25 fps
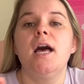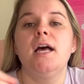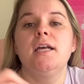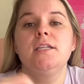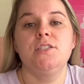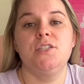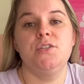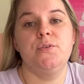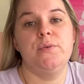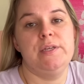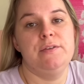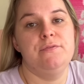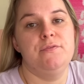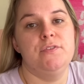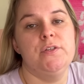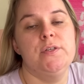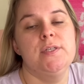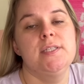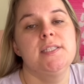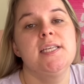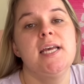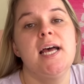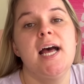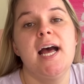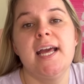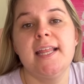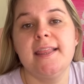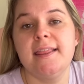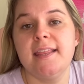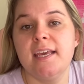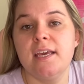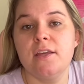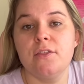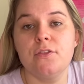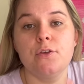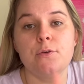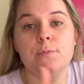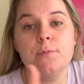Undue influence. I
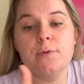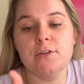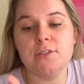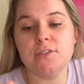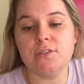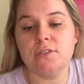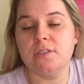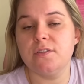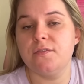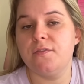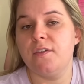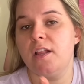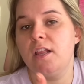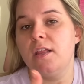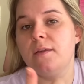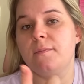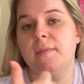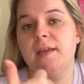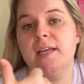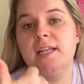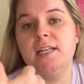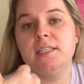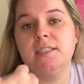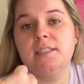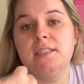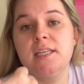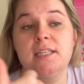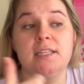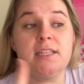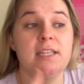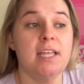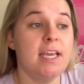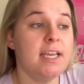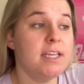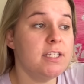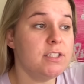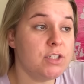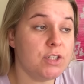think through personal development that
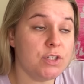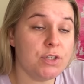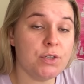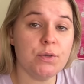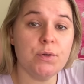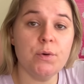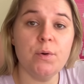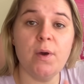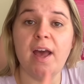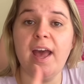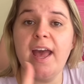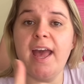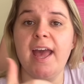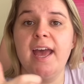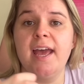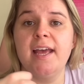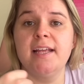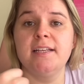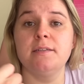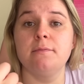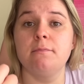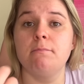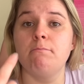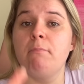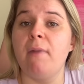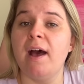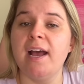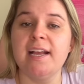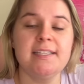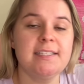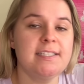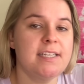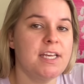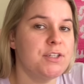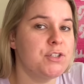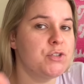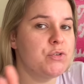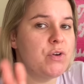they do and
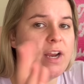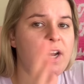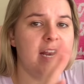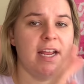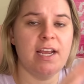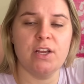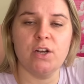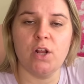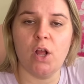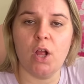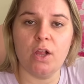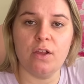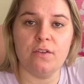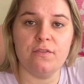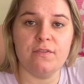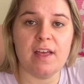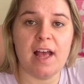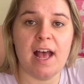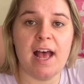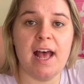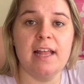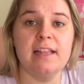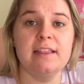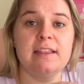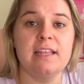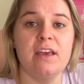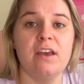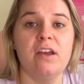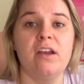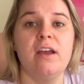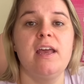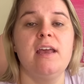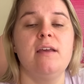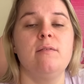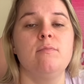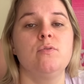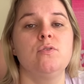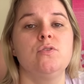mindset training and all of that, they are
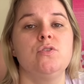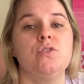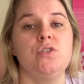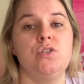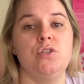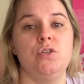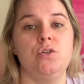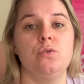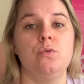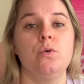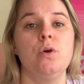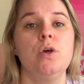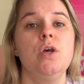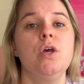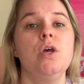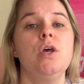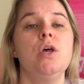able to